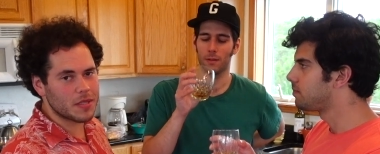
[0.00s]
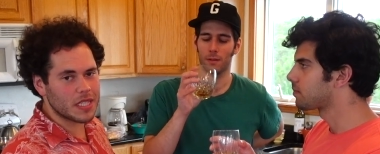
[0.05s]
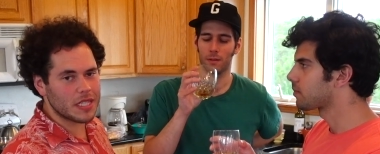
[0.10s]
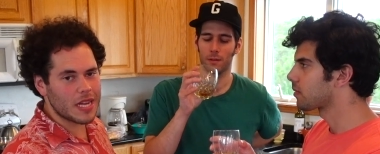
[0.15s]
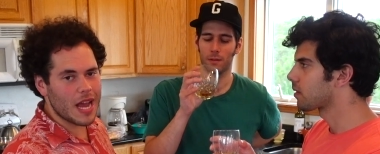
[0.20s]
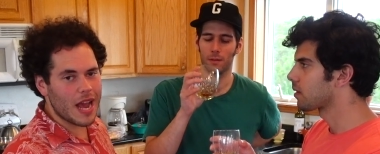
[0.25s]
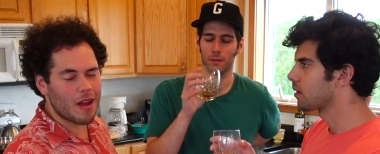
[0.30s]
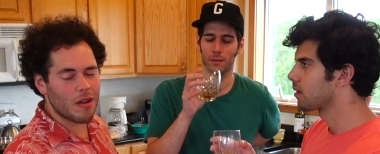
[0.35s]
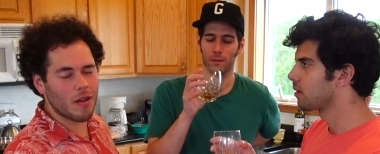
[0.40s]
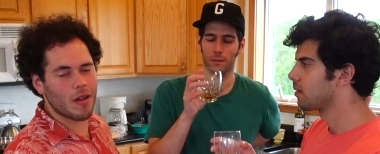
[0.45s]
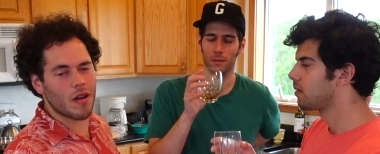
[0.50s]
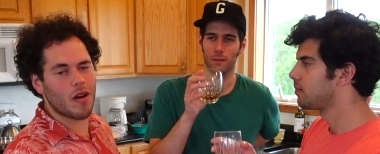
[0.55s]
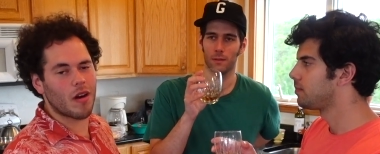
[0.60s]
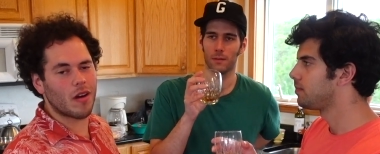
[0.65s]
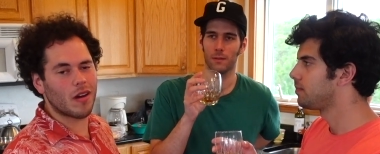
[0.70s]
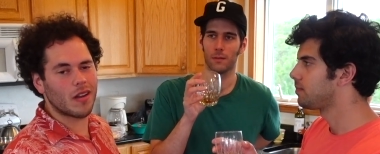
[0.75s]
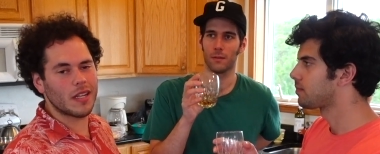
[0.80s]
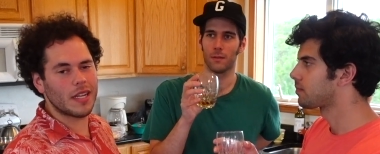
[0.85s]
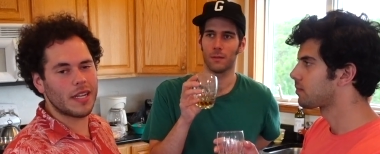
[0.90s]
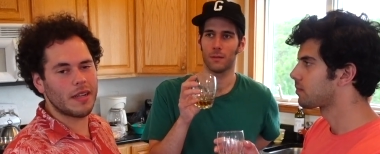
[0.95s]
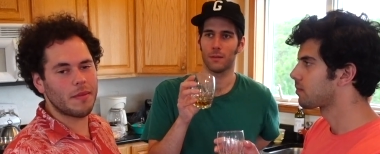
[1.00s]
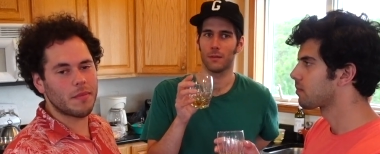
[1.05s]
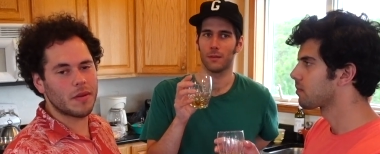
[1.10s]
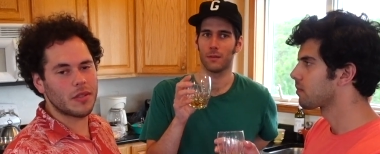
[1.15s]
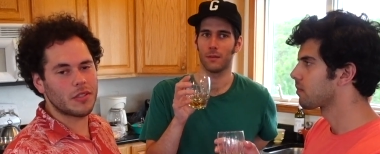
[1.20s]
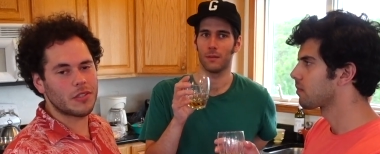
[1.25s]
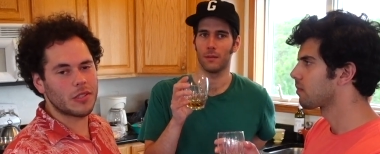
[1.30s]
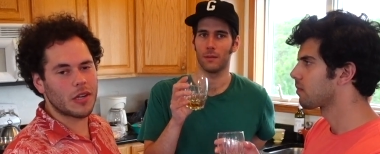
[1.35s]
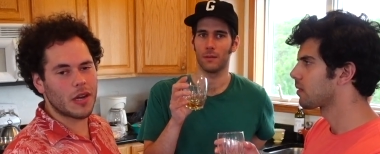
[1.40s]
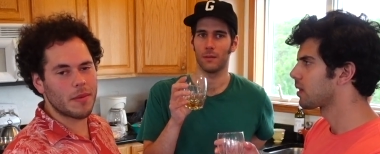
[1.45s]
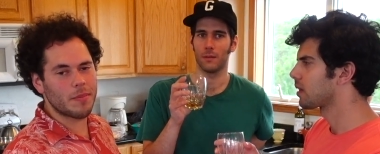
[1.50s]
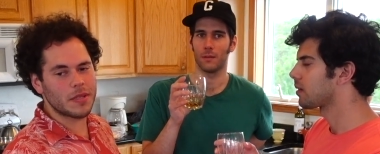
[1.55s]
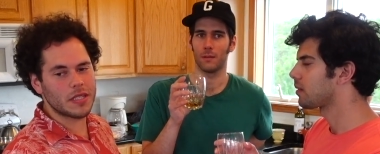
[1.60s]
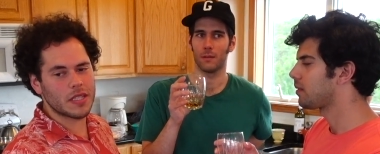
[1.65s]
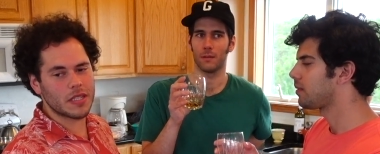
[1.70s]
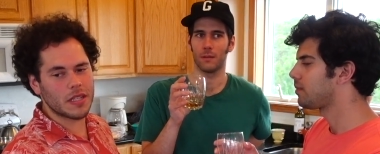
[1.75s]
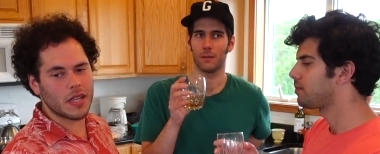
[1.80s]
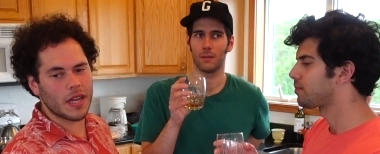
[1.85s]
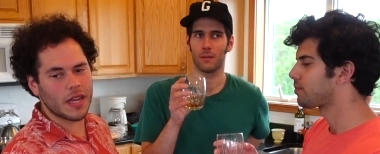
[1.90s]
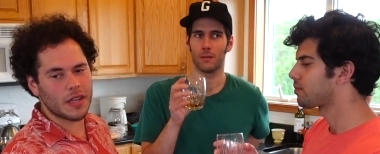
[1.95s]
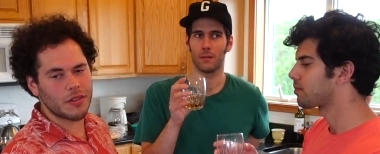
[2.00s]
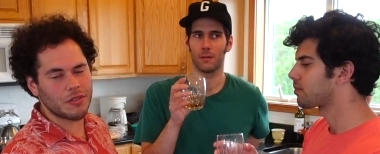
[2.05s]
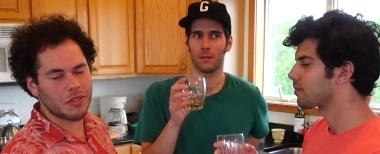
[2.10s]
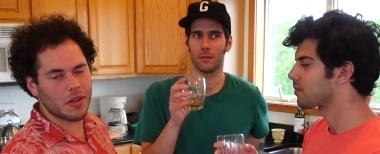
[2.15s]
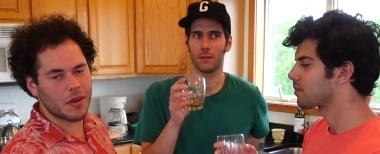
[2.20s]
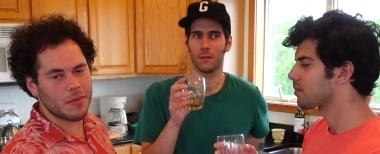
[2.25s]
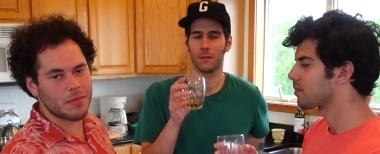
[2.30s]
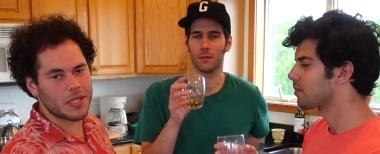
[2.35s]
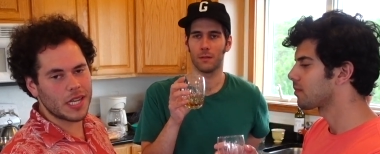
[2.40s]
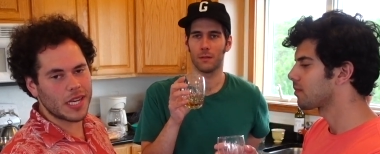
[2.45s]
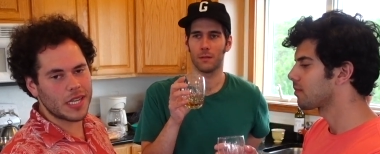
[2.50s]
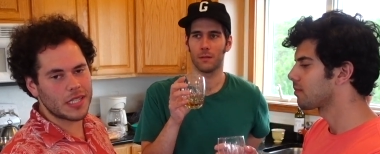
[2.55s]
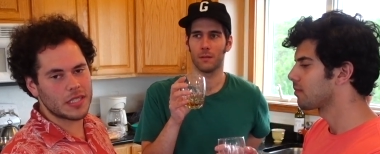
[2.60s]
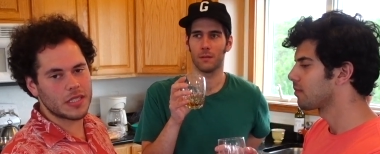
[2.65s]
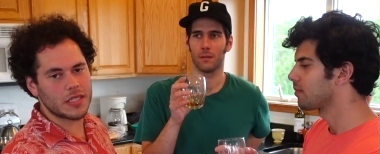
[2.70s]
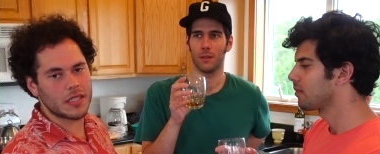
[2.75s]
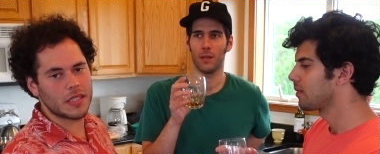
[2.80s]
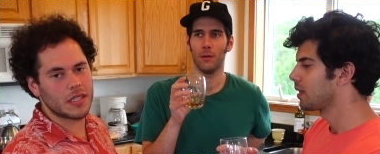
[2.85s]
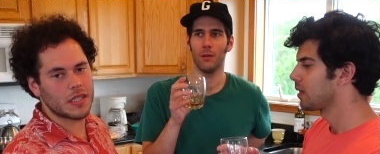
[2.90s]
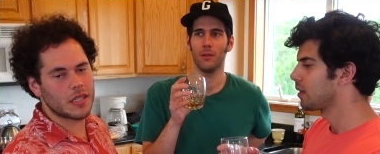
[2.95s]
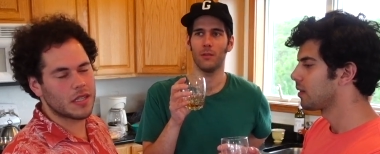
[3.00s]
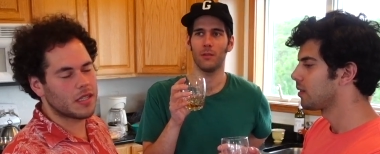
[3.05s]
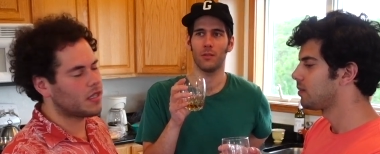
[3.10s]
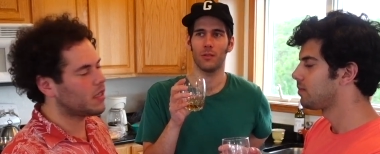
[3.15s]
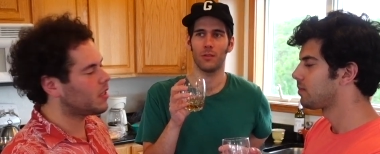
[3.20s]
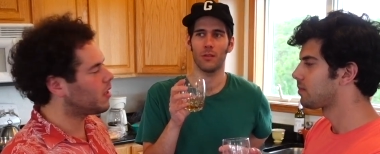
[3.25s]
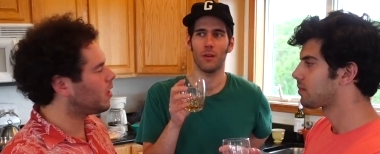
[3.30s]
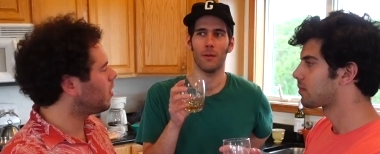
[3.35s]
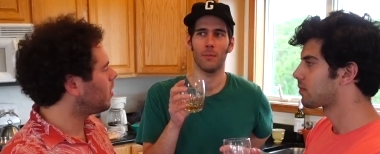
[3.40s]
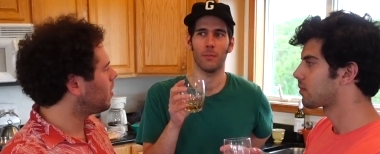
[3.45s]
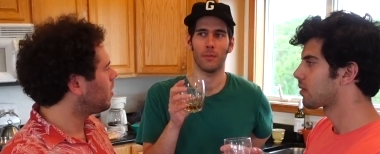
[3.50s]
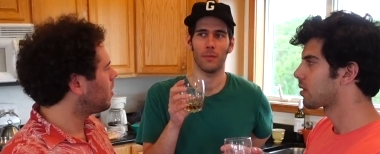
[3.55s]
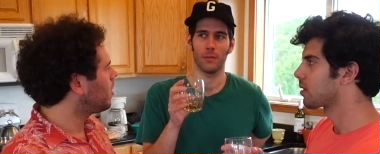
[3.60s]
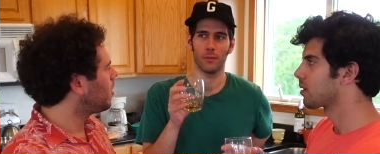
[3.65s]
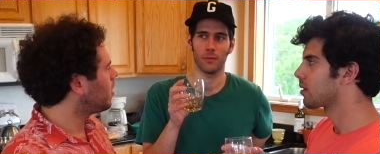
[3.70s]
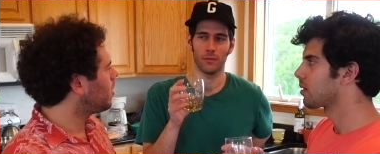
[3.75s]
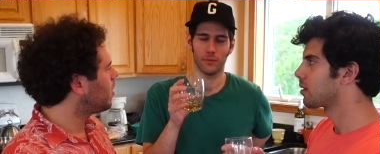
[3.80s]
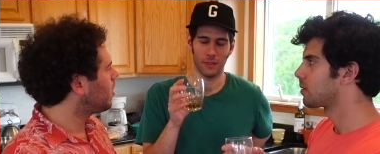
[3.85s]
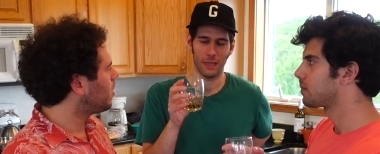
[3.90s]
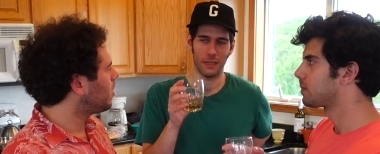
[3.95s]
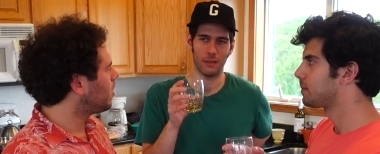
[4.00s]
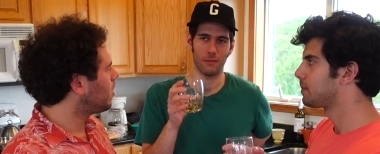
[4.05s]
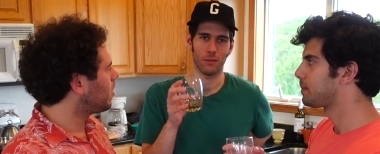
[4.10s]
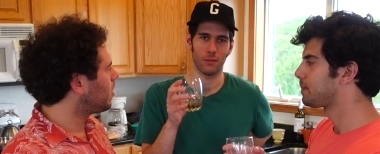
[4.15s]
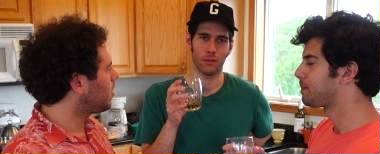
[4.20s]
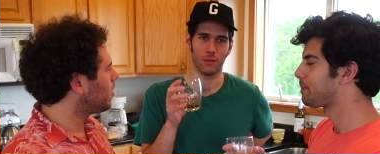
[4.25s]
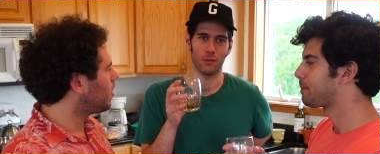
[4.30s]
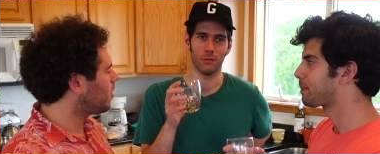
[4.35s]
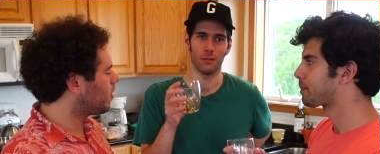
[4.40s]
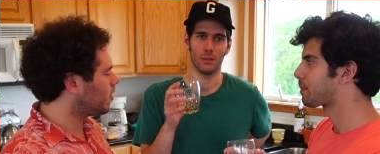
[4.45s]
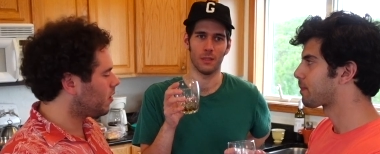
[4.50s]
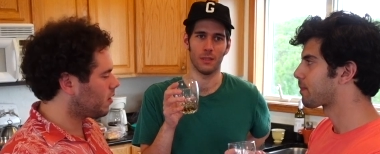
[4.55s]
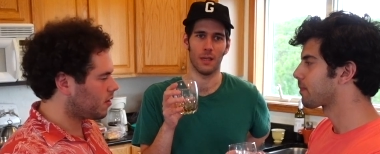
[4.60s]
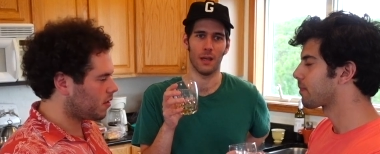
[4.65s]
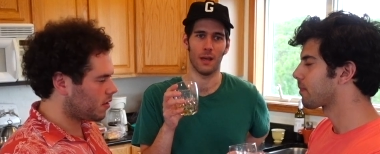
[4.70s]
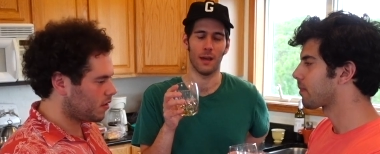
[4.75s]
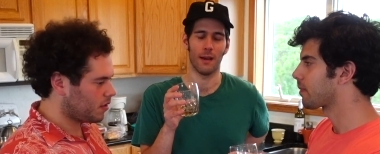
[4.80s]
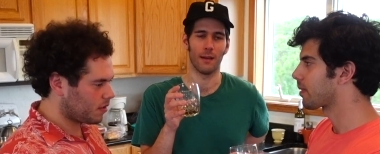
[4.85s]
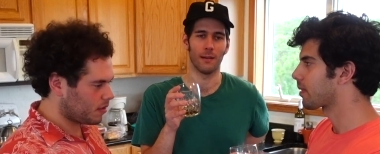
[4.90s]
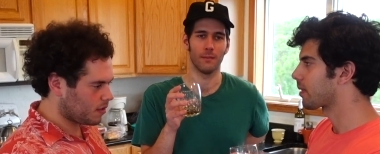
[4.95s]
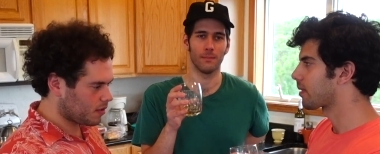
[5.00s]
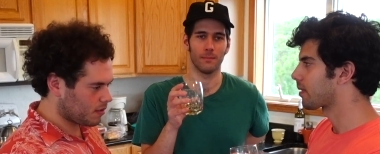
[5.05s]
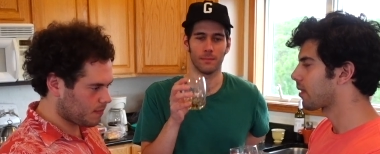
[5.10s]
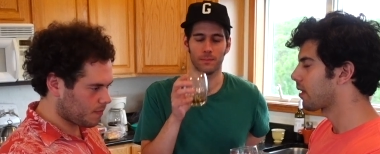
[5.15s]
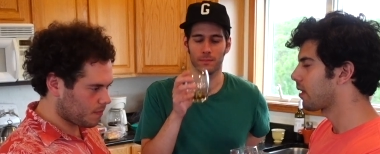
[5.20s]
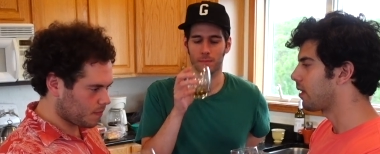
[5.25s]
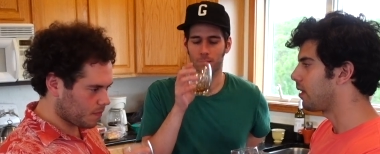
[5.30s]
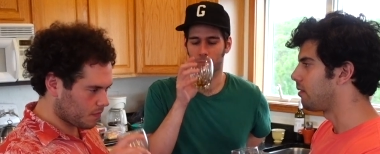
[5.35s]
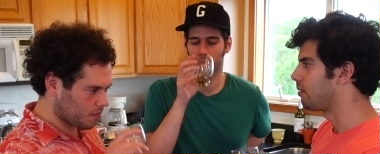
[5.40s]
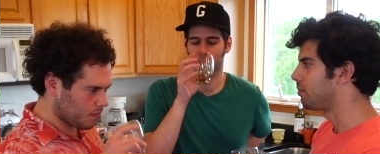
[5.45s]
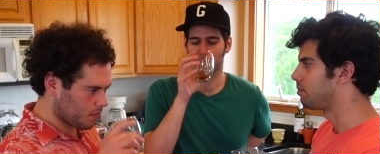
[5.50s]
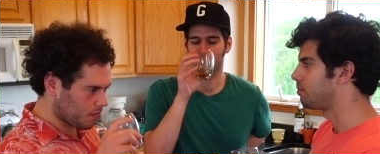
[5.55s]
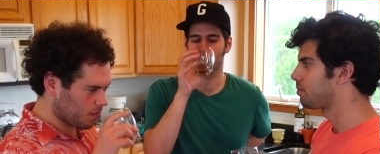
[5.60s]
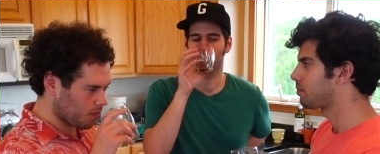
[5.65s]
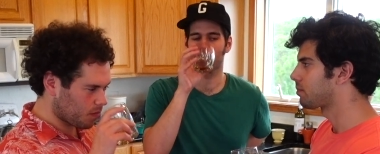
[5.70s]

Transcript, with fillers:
Speaker 1: as in alcoholy, but sharp as in like a sharp taste. There is a sharp flavor to it. Yeah. Yeah.